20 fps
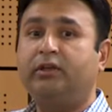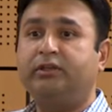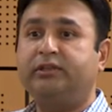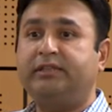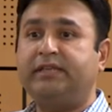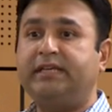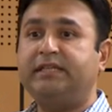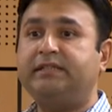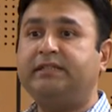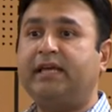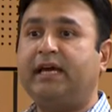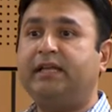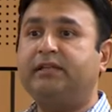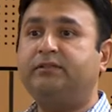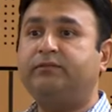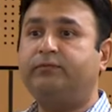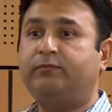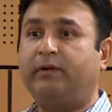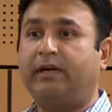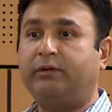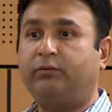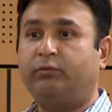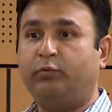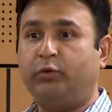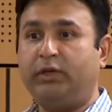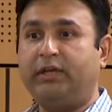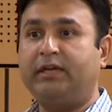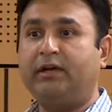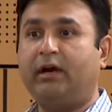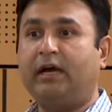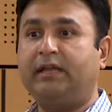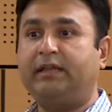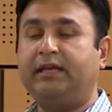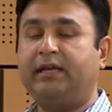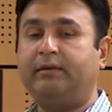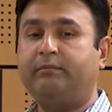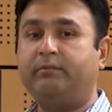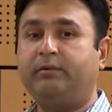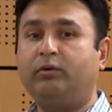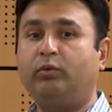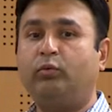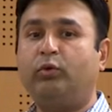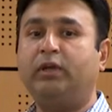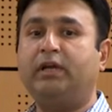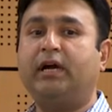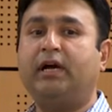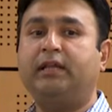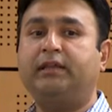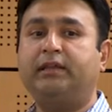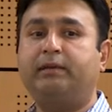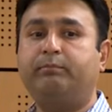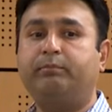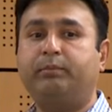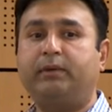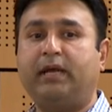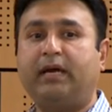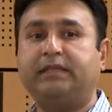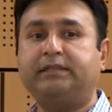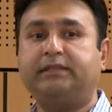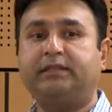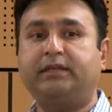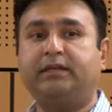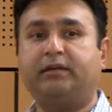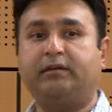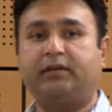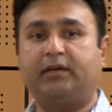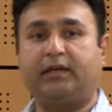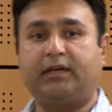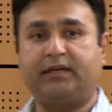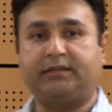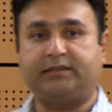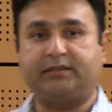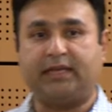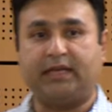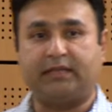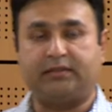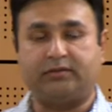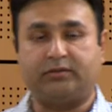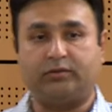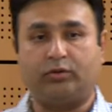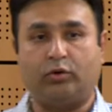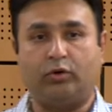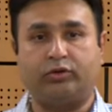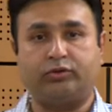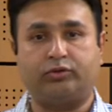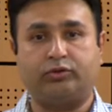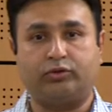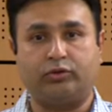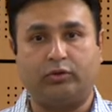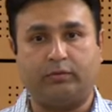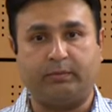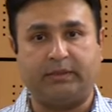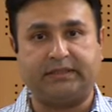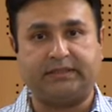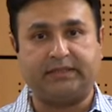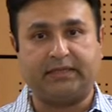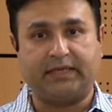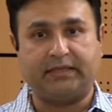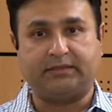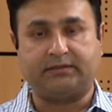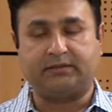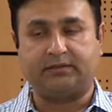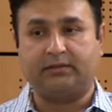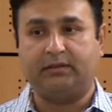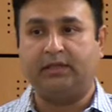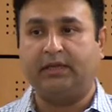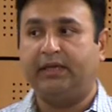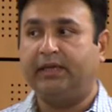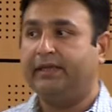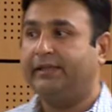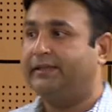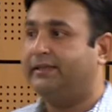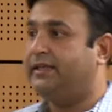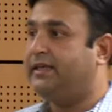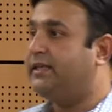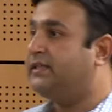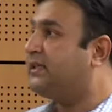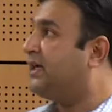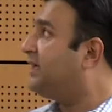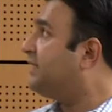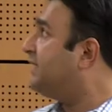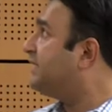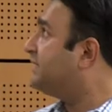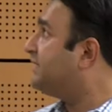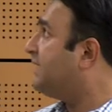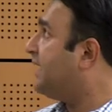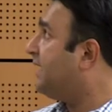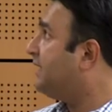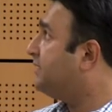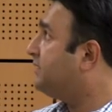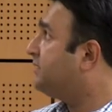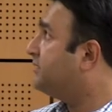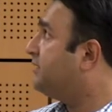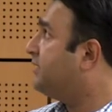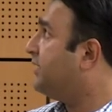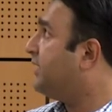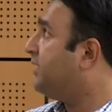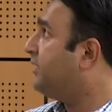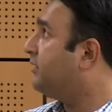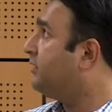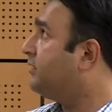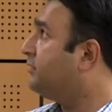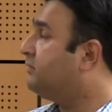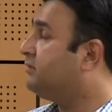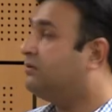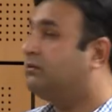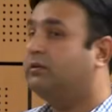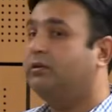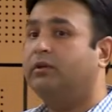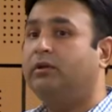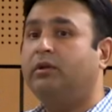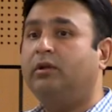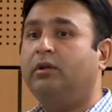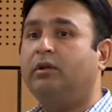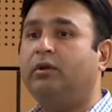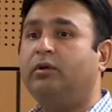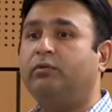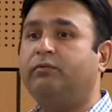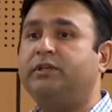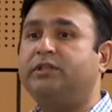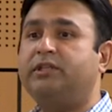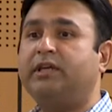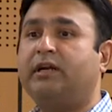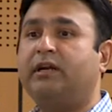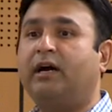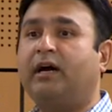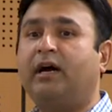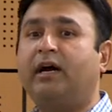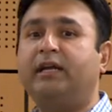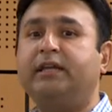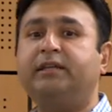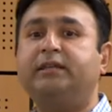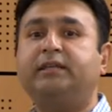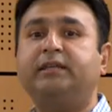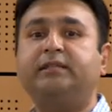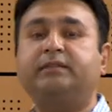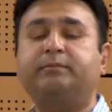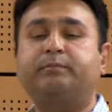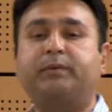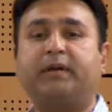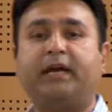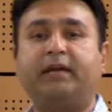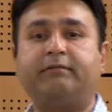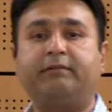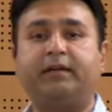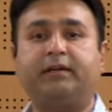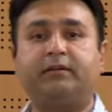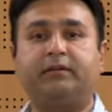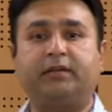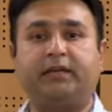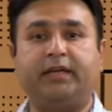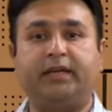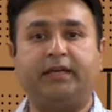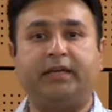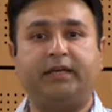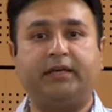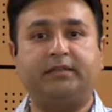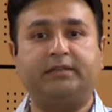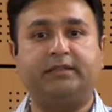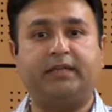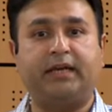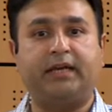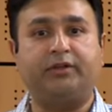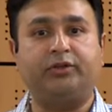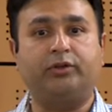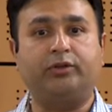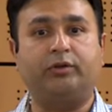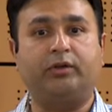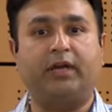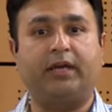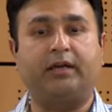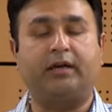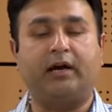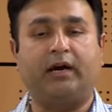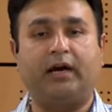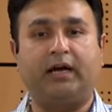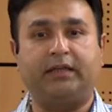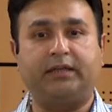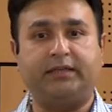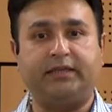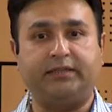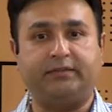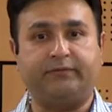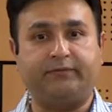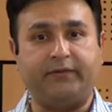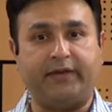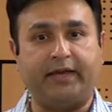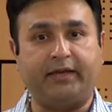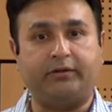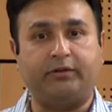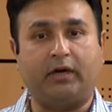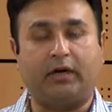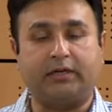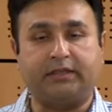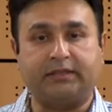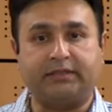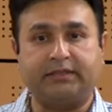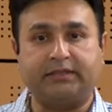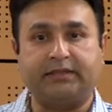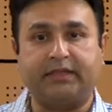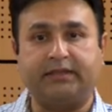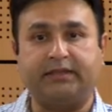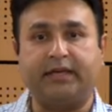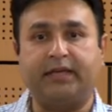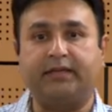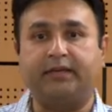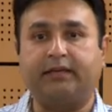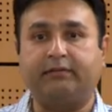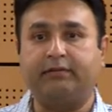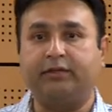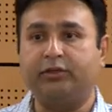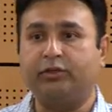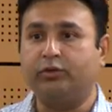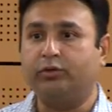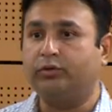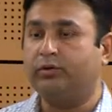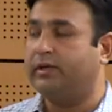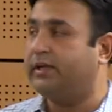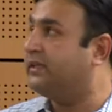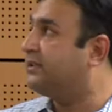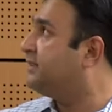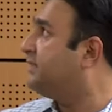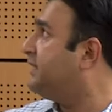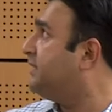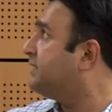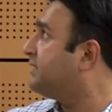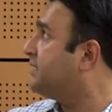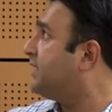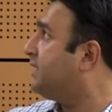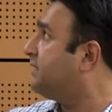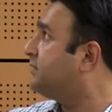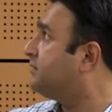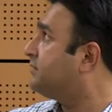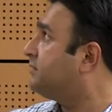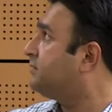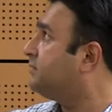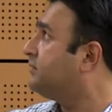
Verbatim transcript: These cells, what we call them, we call them plastic adherent cells or stromal cells. These are the cells here which are all in these private clinics and you know like all these fake doctors and they are giving you is these cells